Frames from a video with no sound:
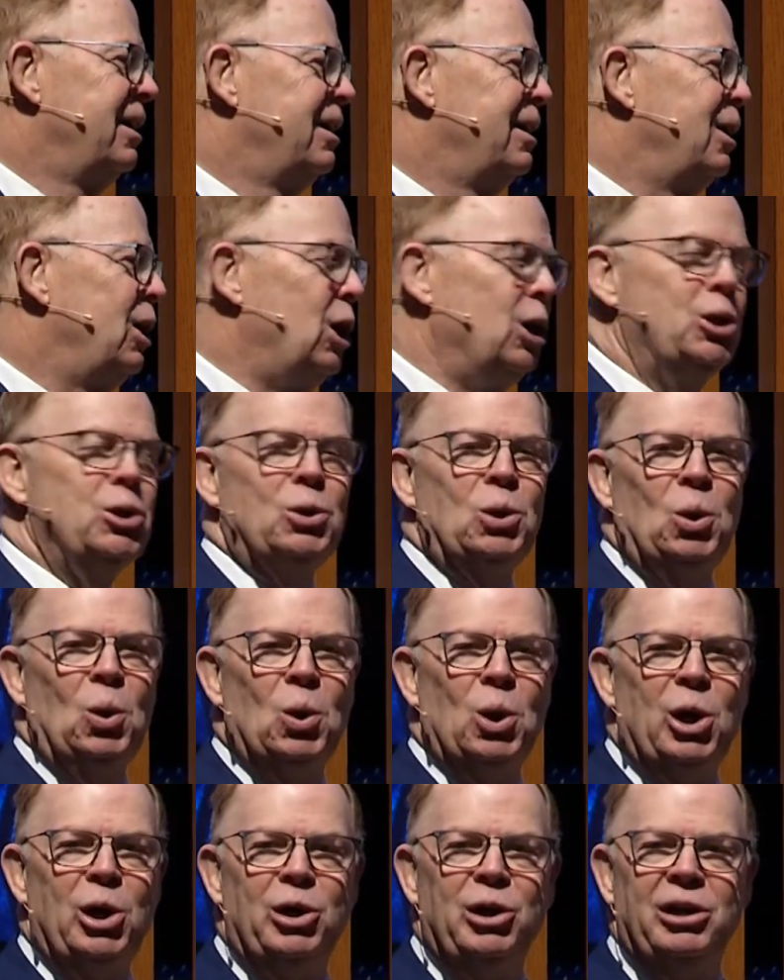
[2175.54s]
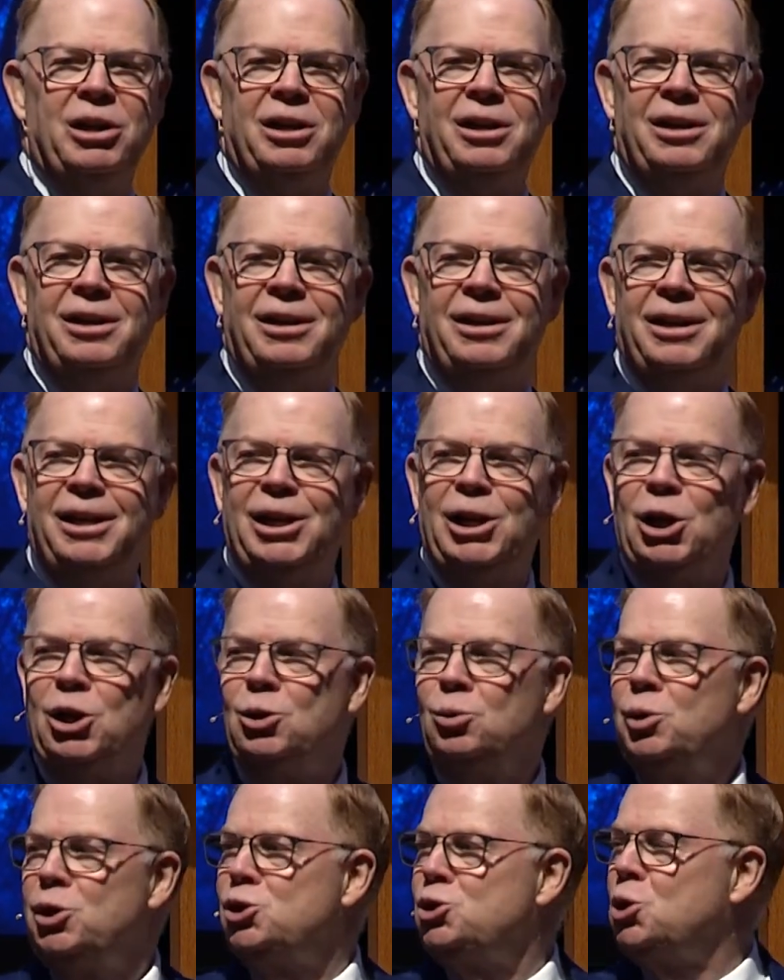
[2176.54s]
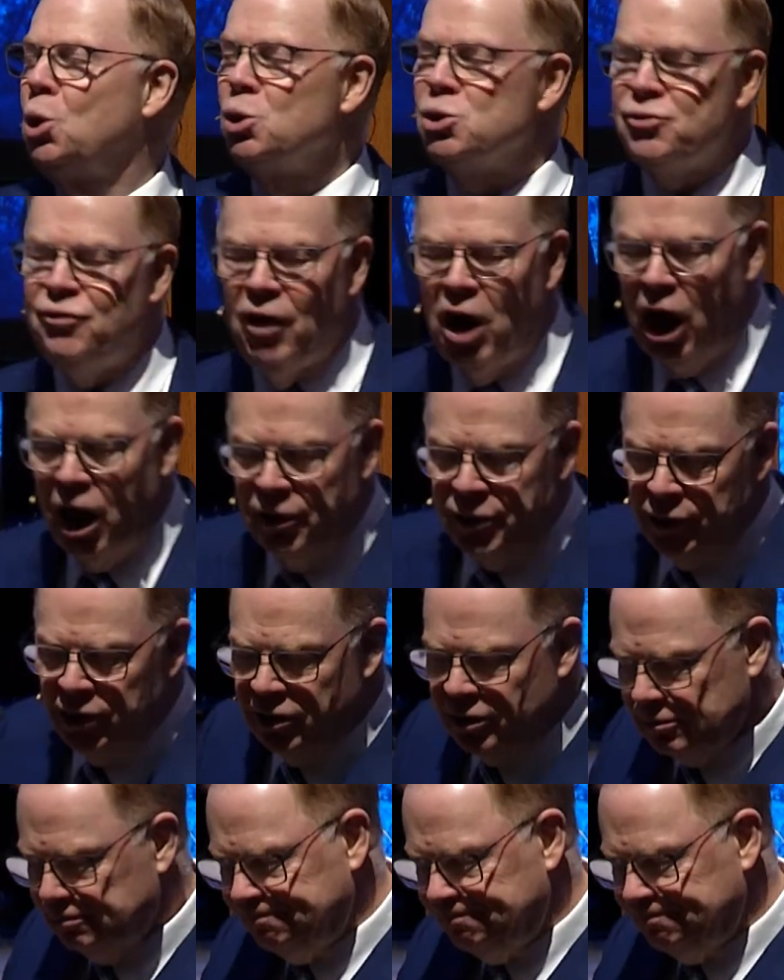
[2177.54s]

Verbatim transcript: unto the Lord and unto his church. Father,